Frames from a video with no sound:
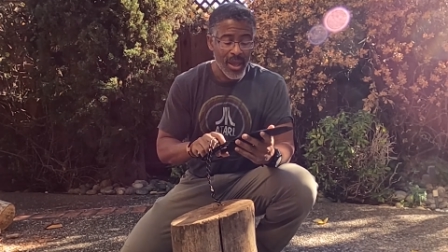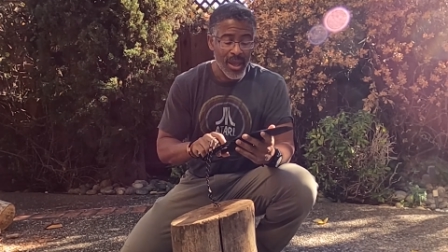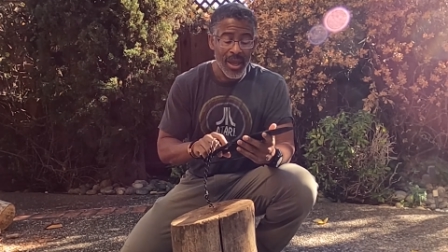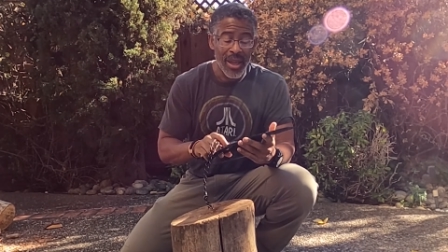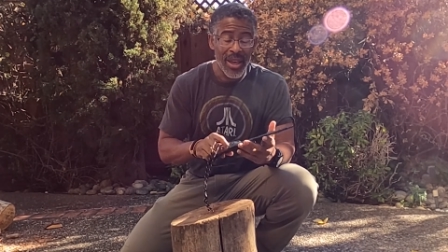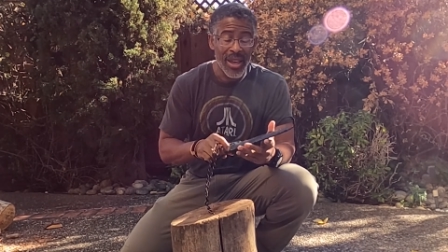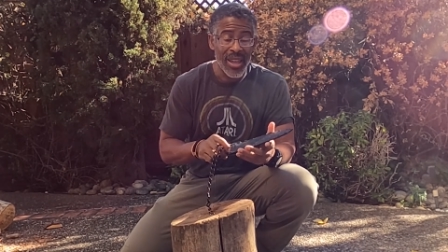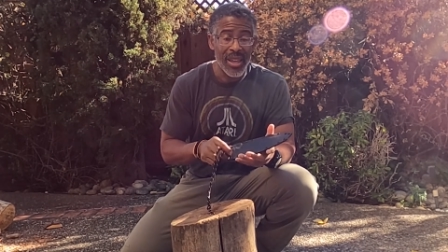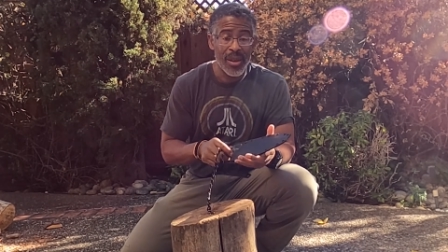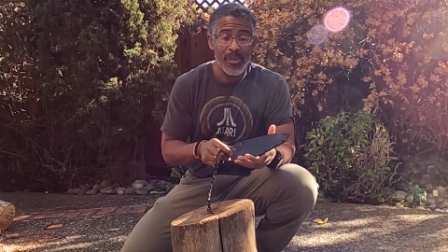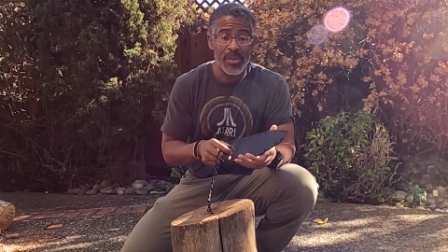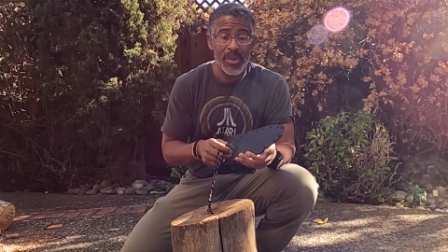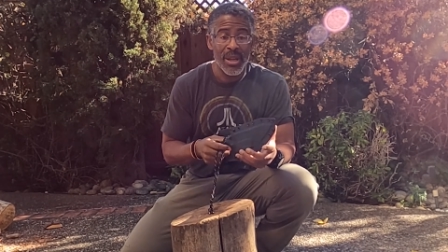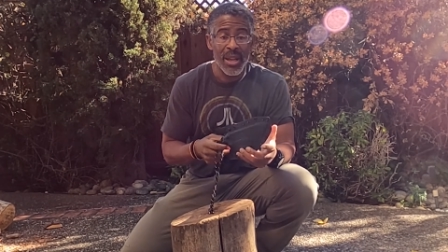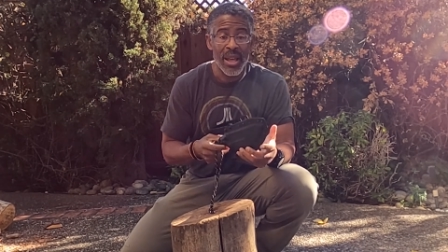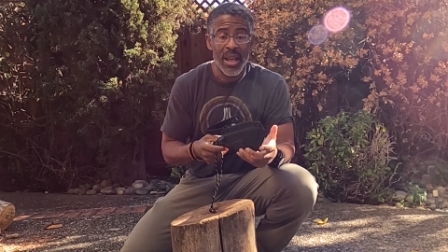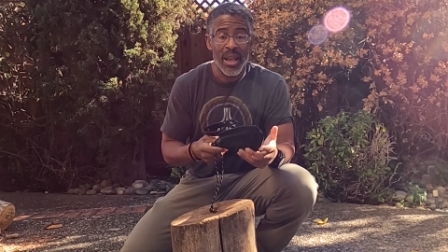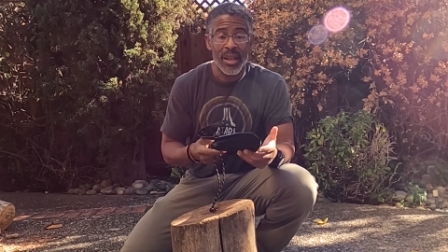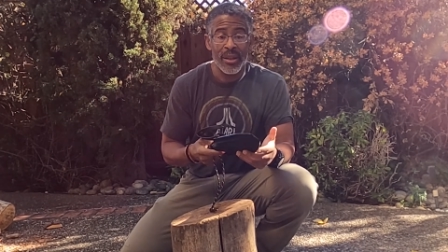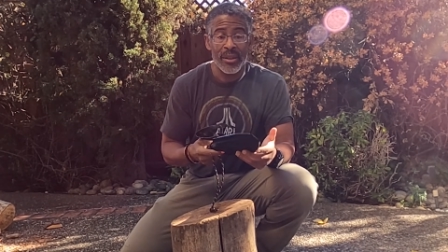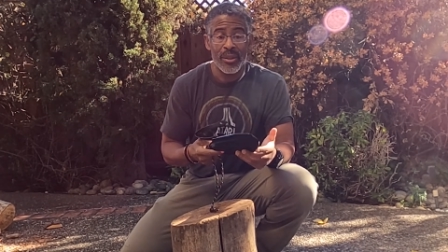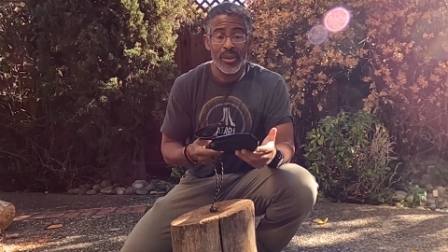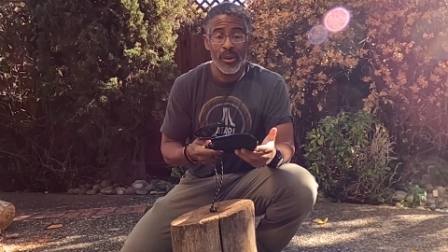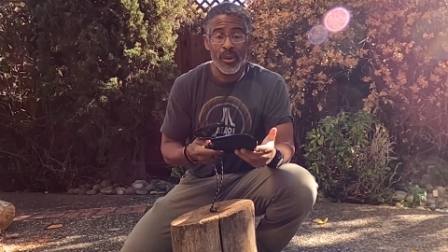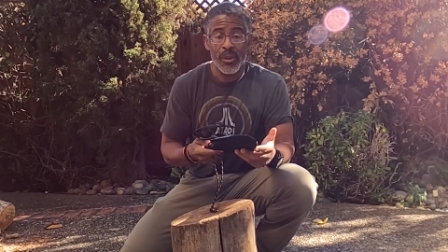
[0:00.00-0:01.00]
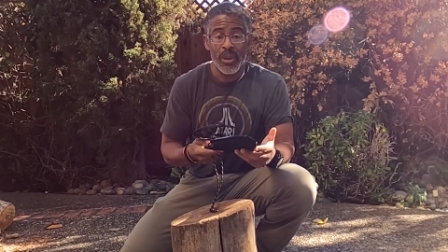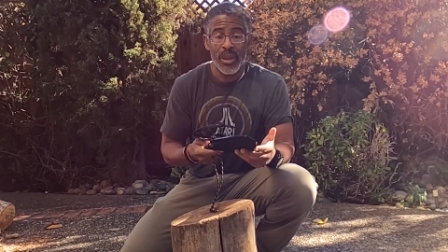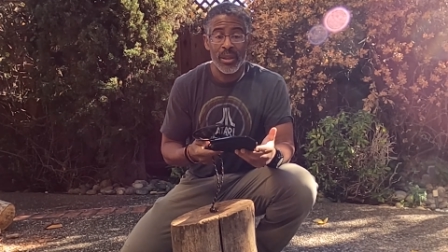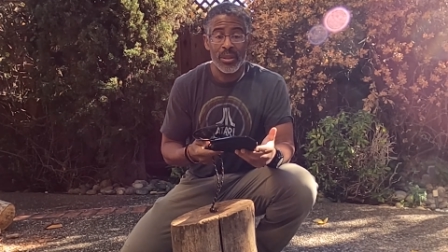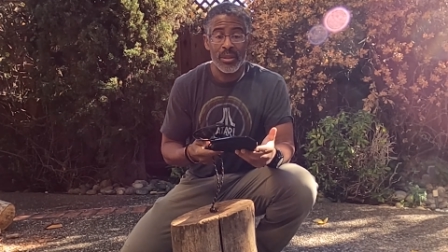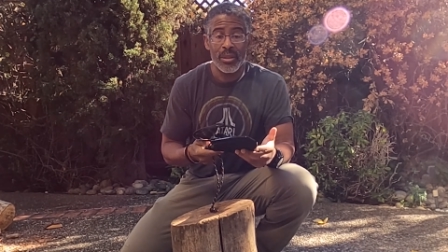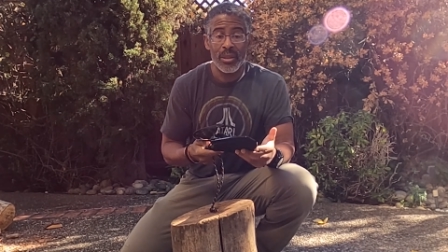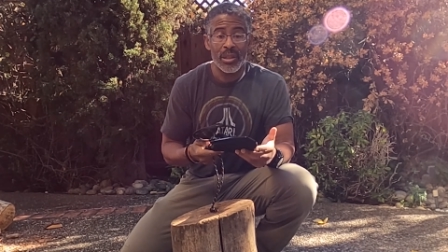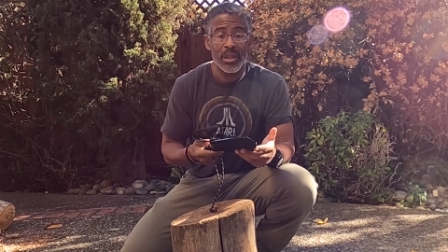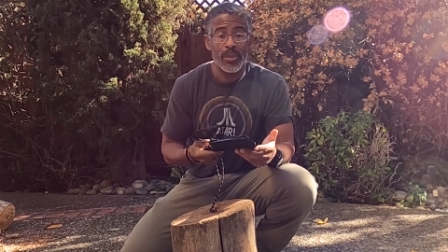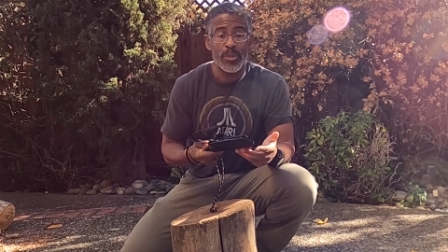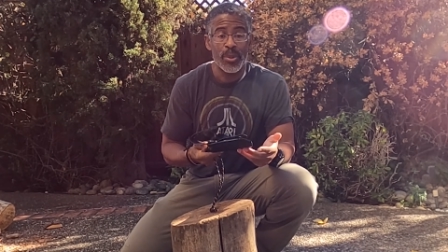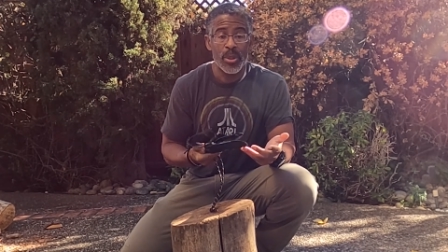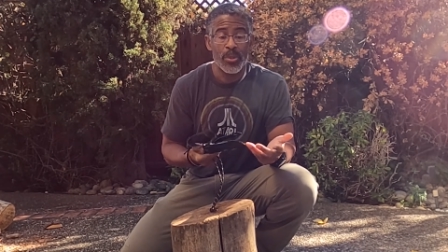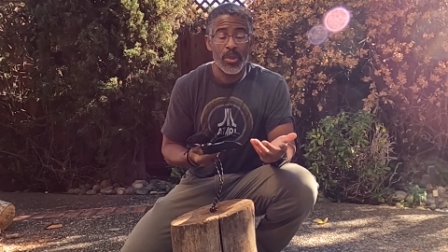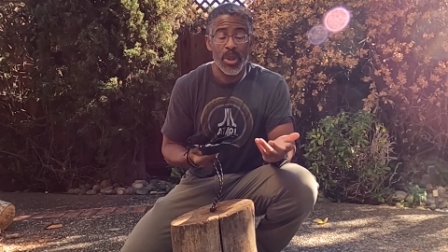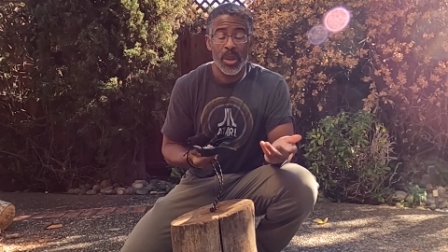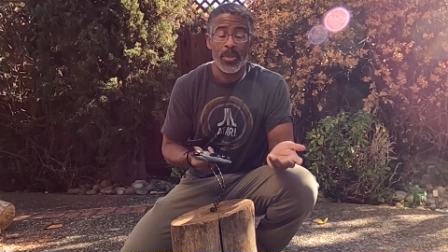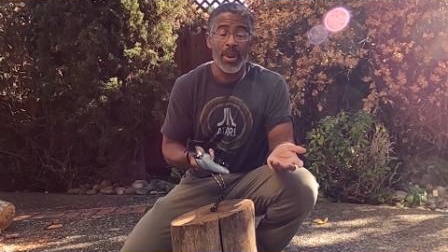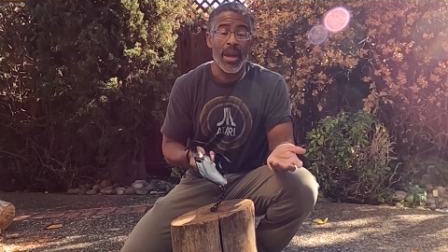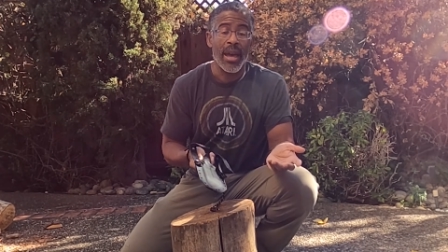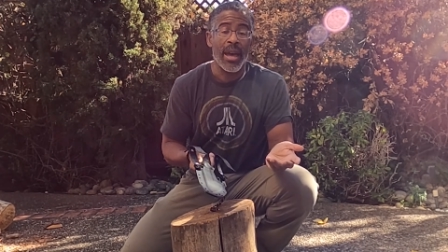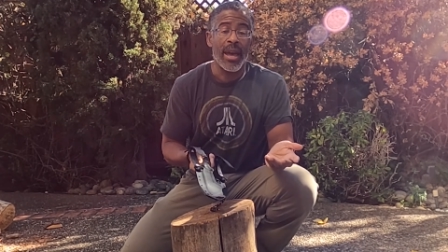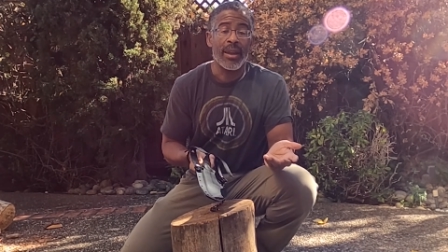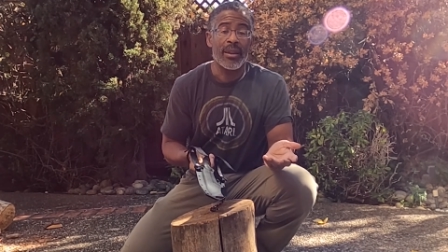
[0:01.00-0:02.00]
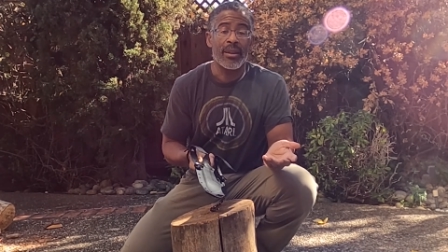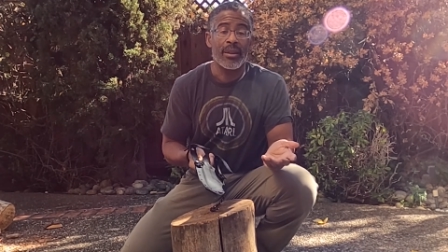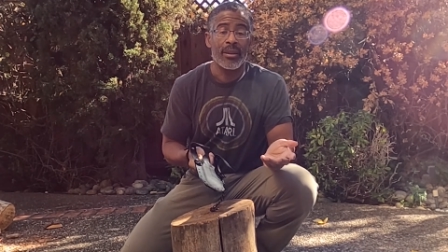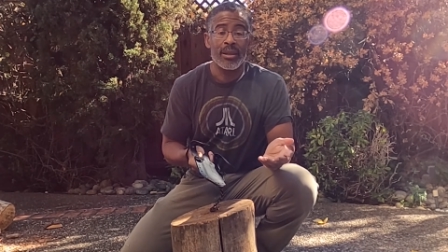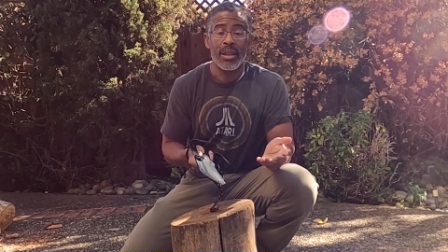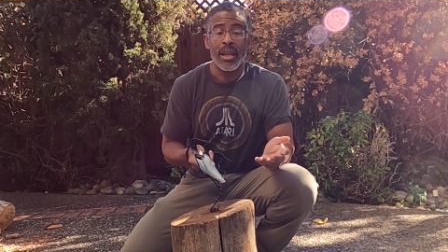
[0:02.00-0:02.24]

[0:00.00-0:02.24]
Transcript: I am not going to clip to my pack.